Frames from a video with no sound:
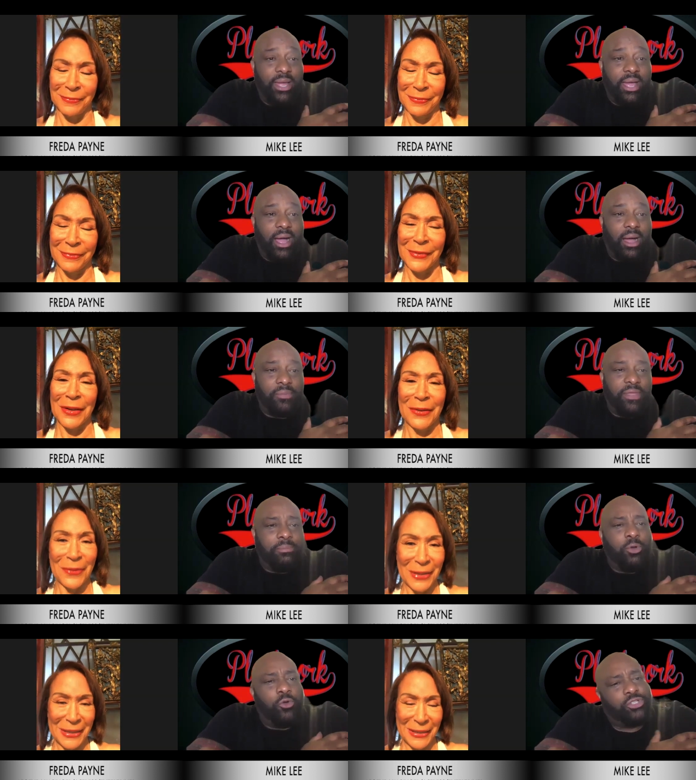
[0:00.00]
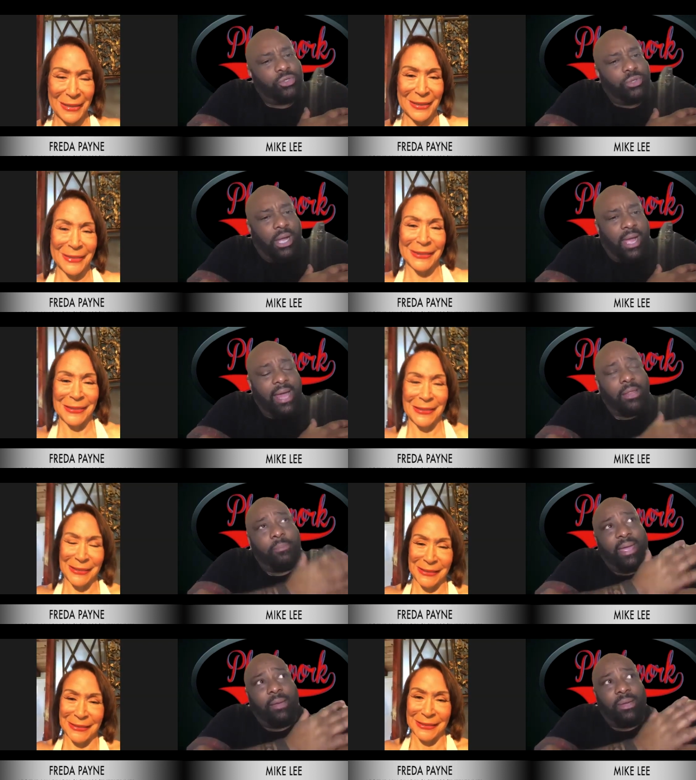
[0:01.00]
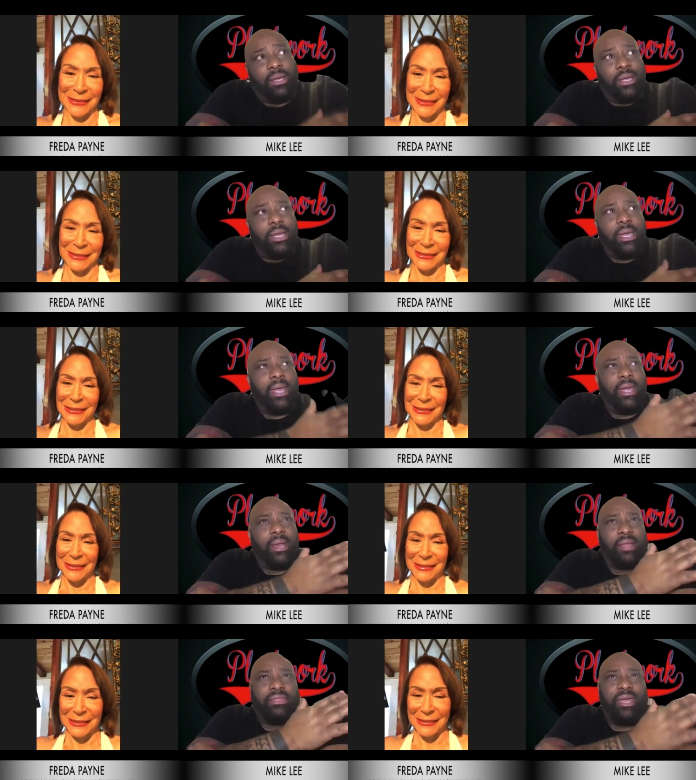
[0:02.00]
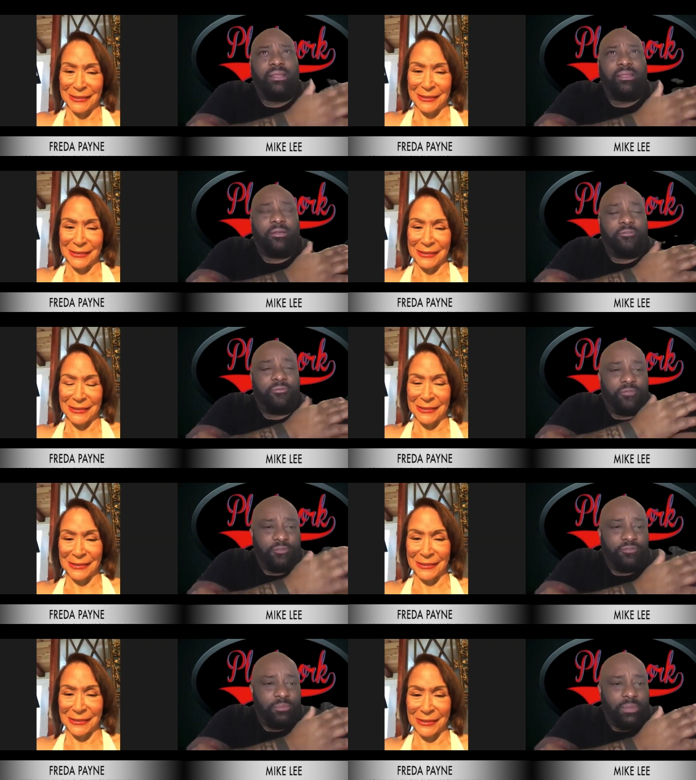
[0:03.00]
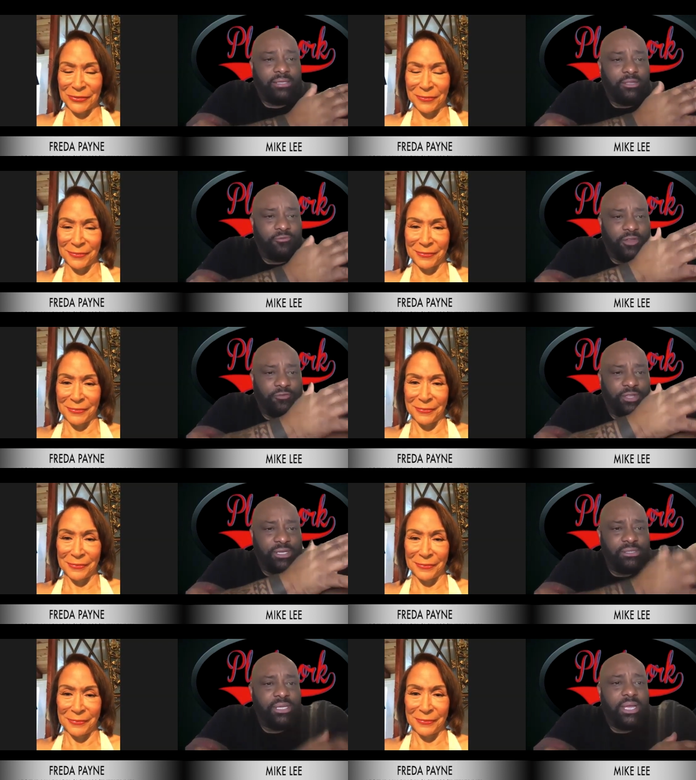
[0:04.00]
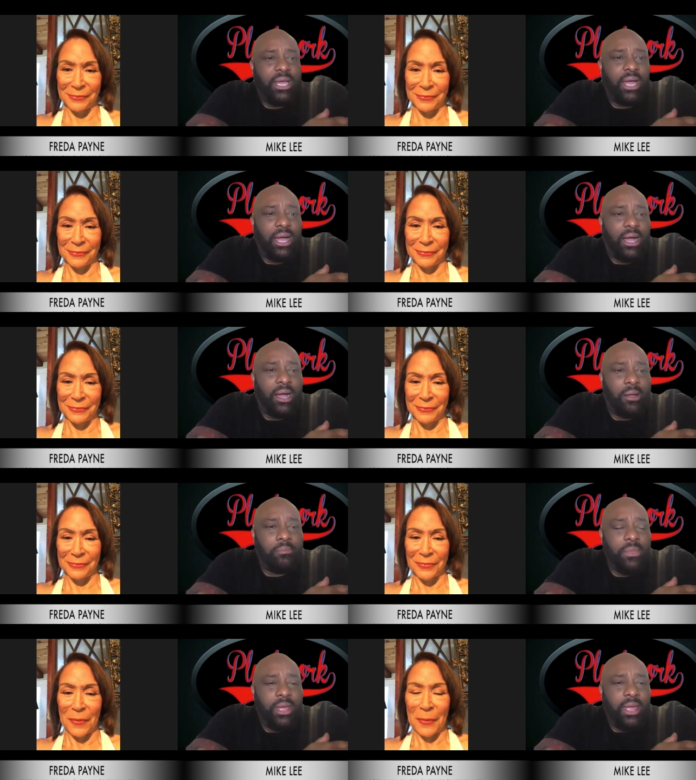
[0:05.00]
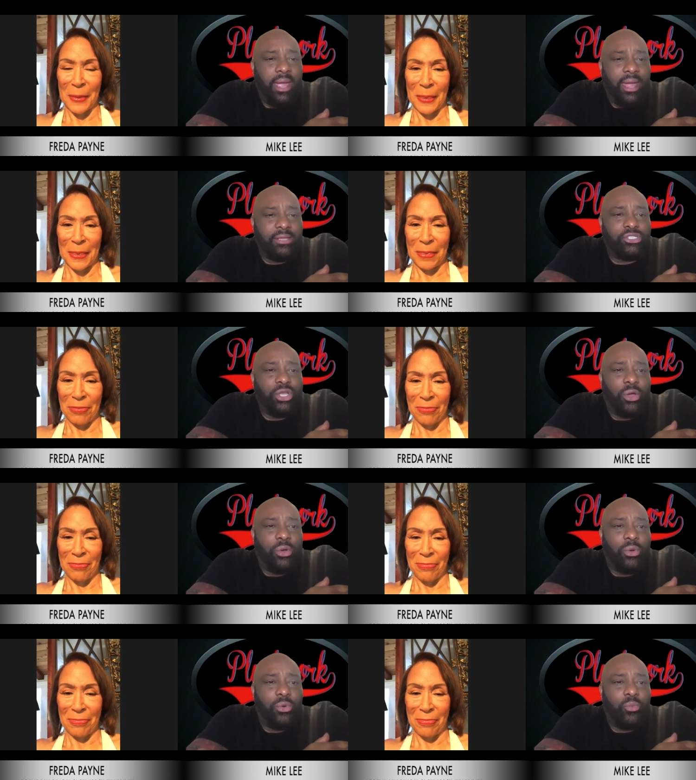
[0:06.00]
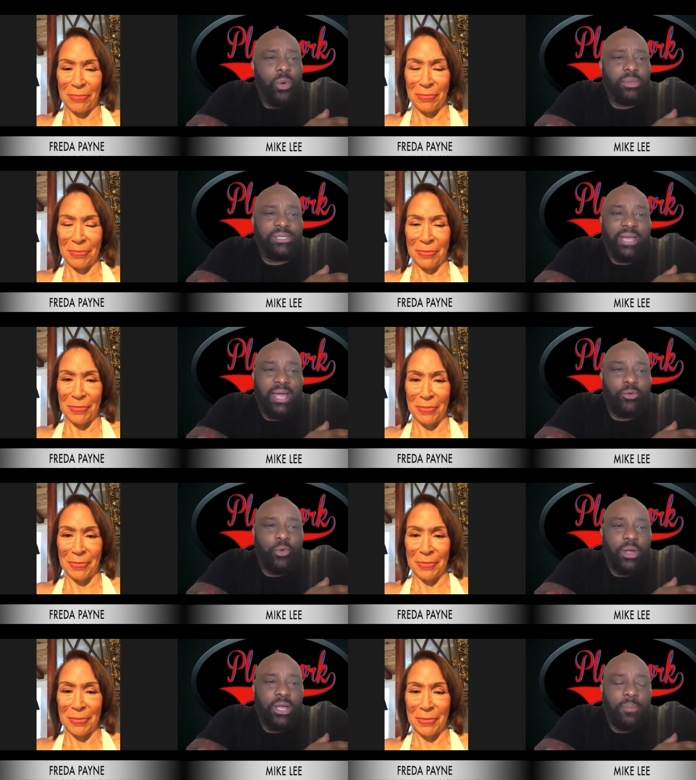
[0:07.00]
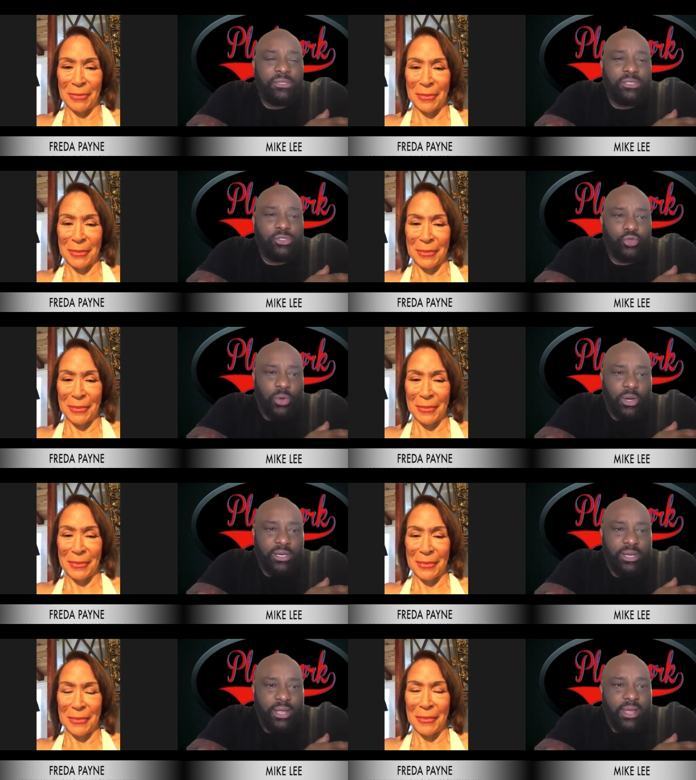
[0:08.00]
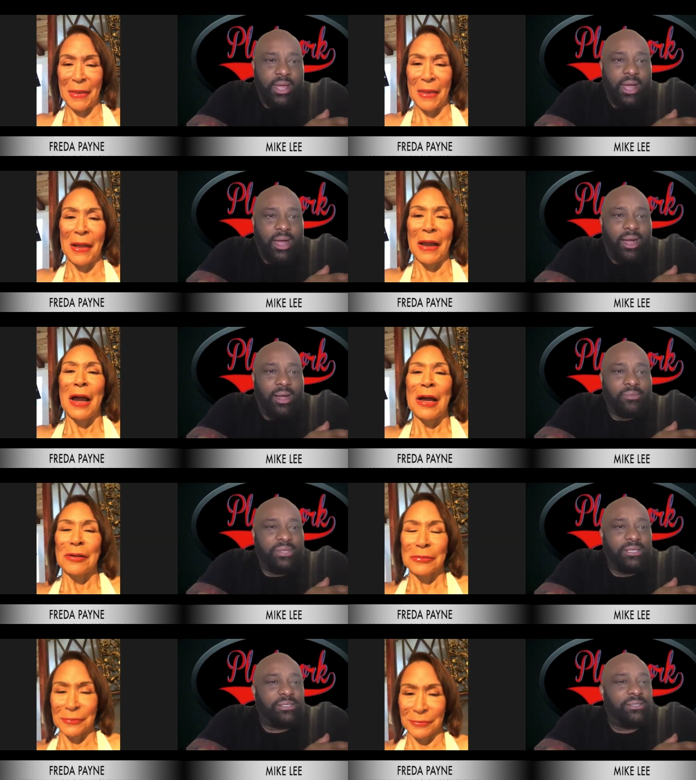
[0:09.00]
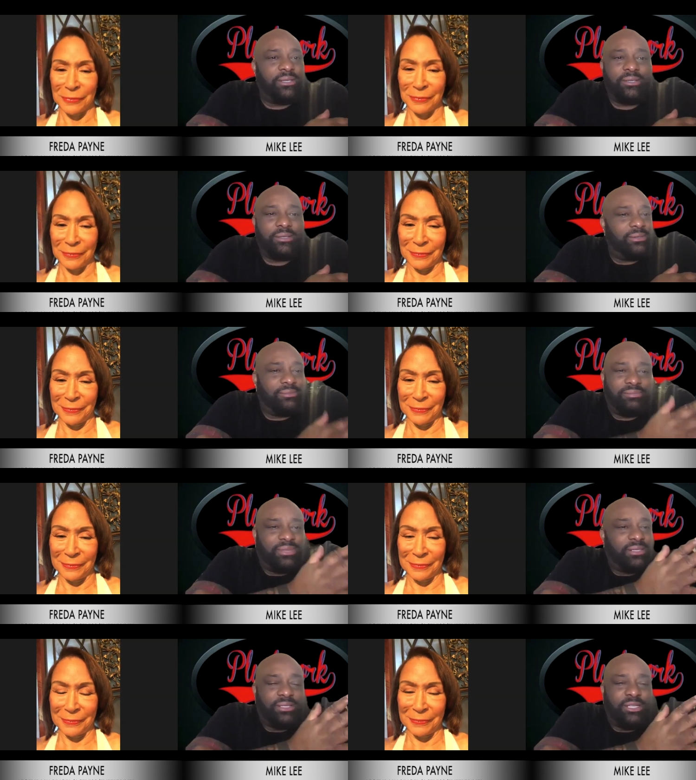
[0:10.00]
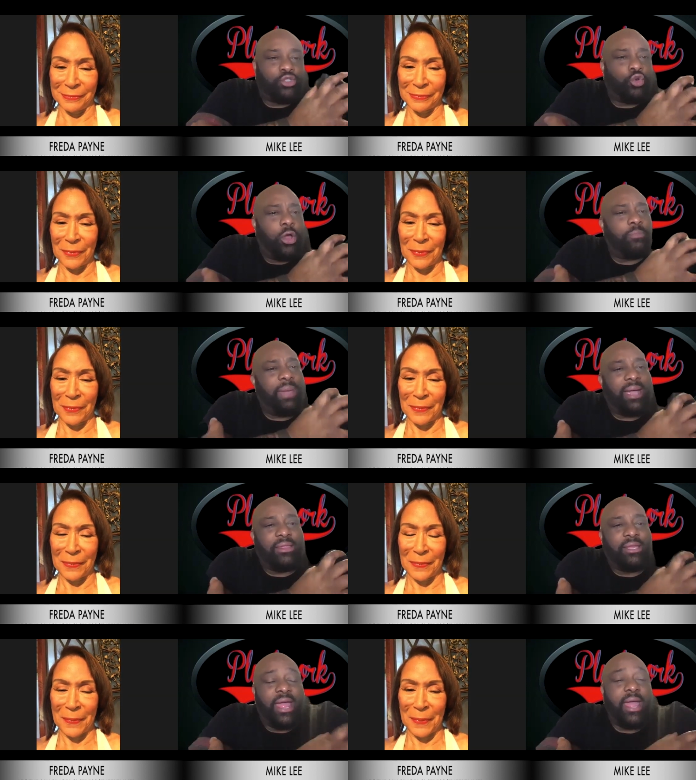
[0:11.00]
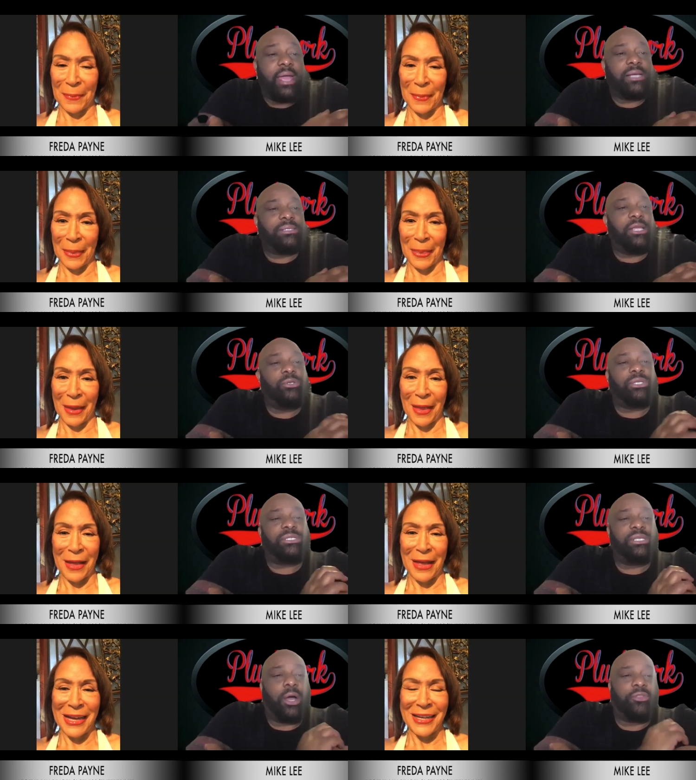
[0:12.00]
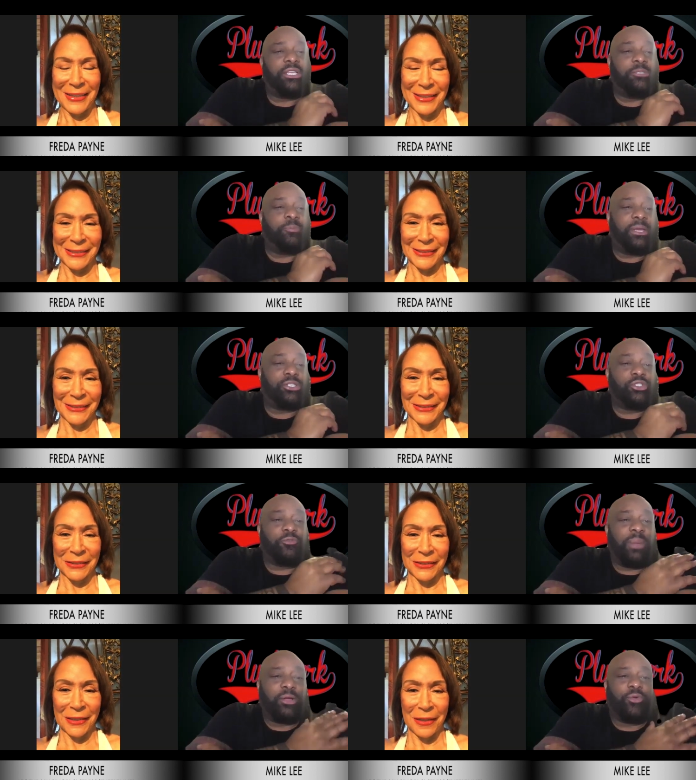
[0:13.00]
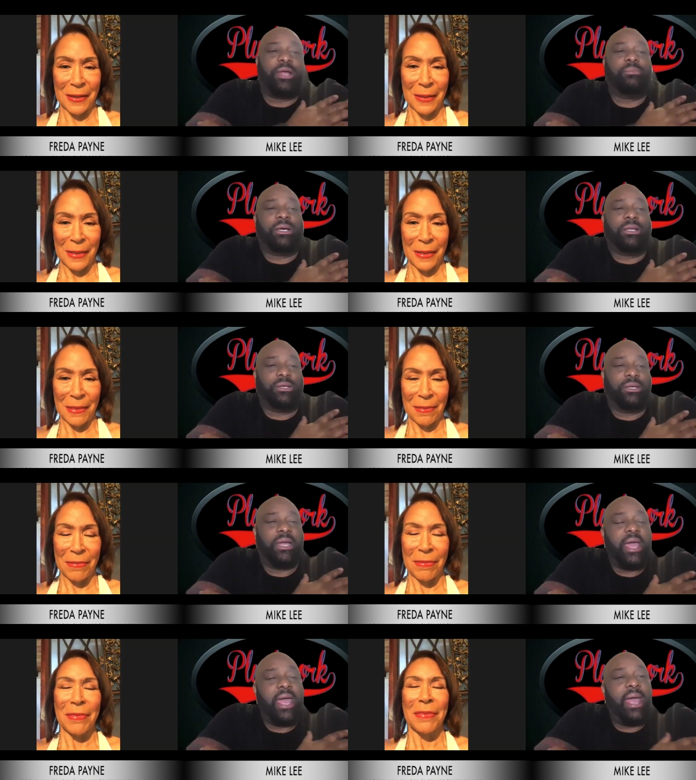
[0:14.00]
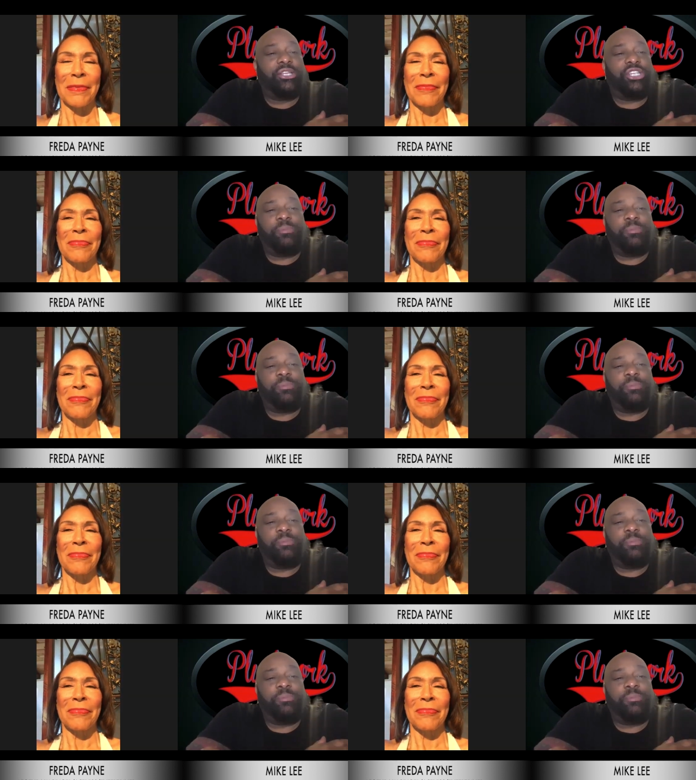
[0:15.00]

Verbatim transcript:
Speaker 1: Uh, they moved to uh, Alabama in I think the 50, 1950s. Um, and so, what was it like growing up in Detroit? Uh, this just Detroit back in the day, because I used to see all these pictures of my grandmother and she'd